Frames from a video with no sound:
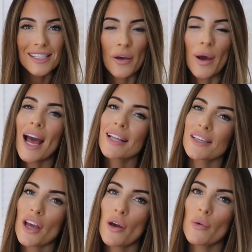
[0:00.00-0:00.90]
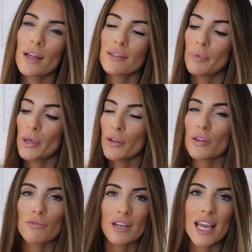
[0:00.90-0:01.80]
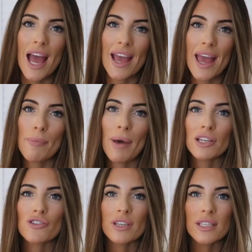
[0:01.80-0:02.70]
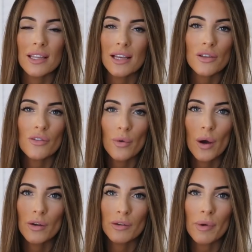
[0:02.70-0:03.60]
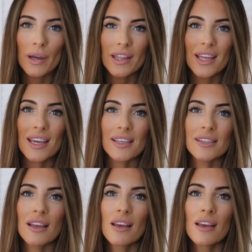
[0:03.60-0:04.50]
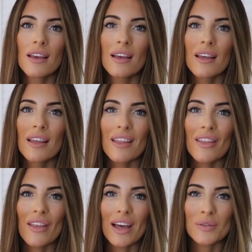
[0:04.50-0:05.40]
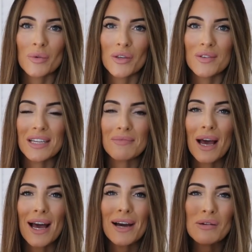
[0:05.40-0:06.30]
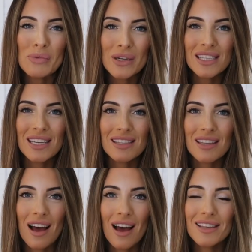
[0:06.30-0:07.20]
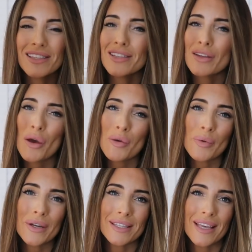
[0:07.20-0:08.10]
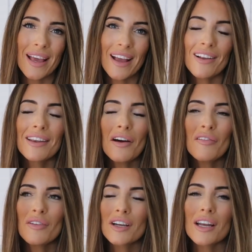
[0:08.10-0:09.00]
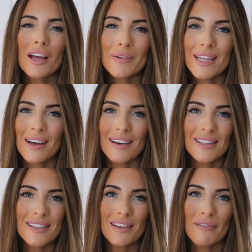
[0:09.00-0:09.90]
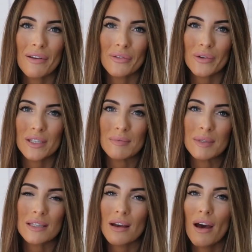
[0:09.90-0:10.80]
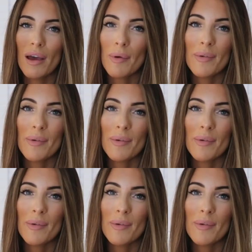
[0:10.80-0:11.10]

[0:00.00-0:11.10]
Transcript: So I had to go and put 3 AA batteries in that, so if you are going to buy these, that's what you need. But how pretty is that? It's so pretty. I love glowy lights around the Christmas time.